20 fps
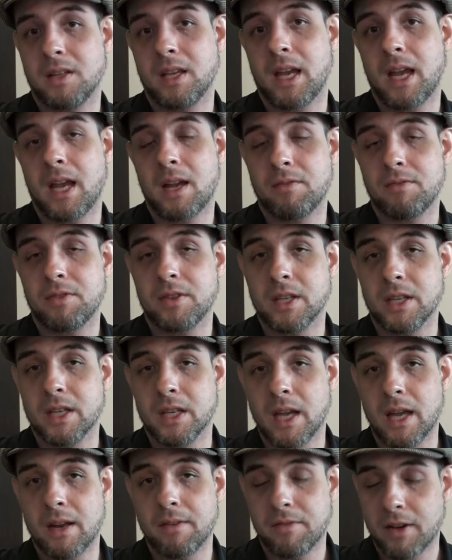they have
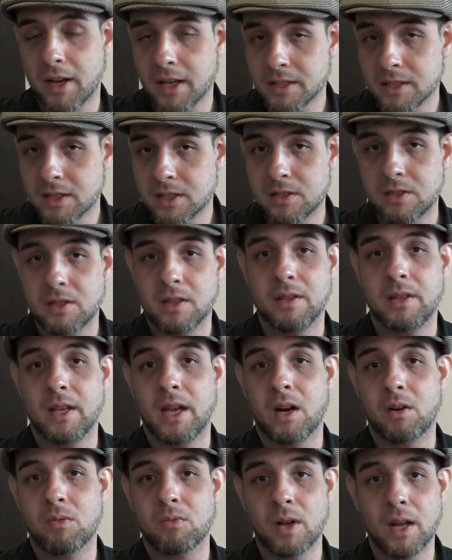the advantage that they
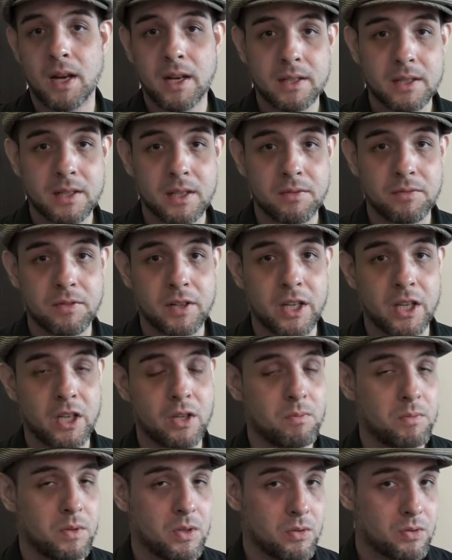are relatively
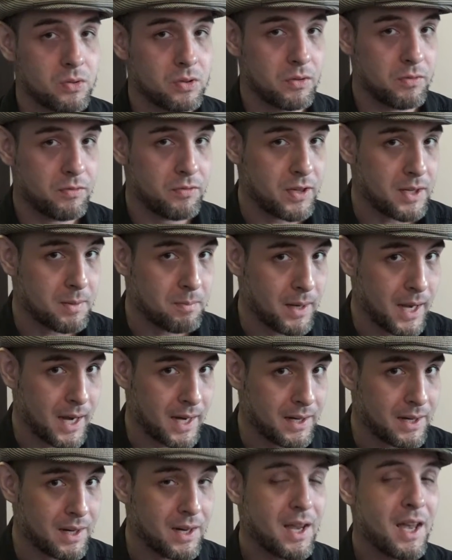immune to
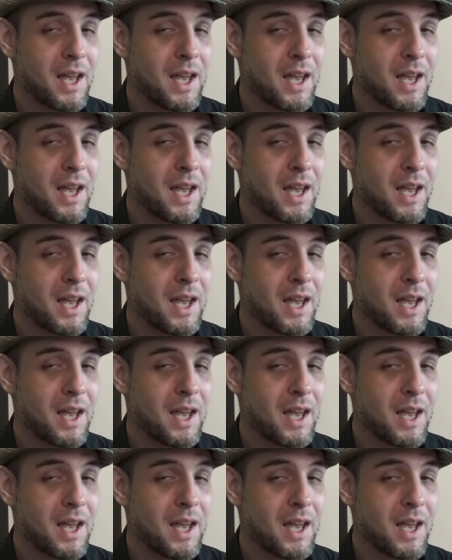feedback,